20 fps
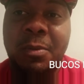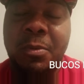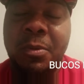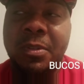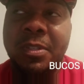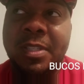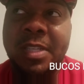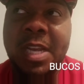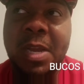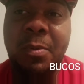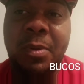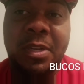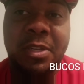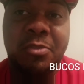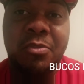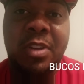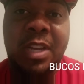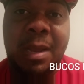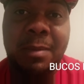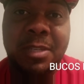we'll see when this
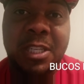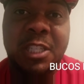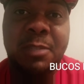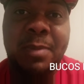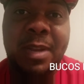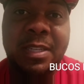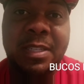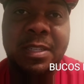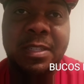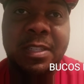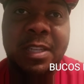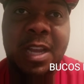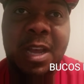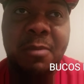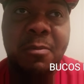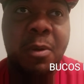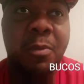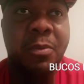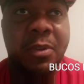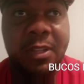three game suspension's
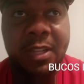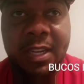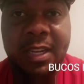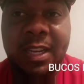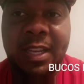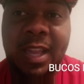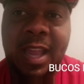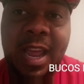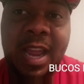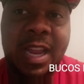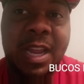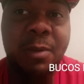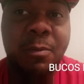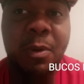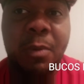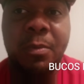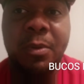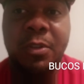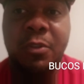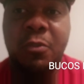up what we're looking like and
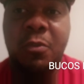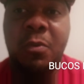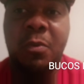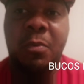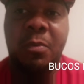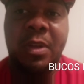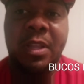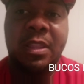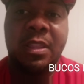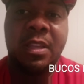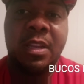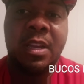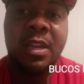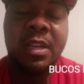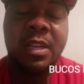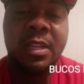what we're doing with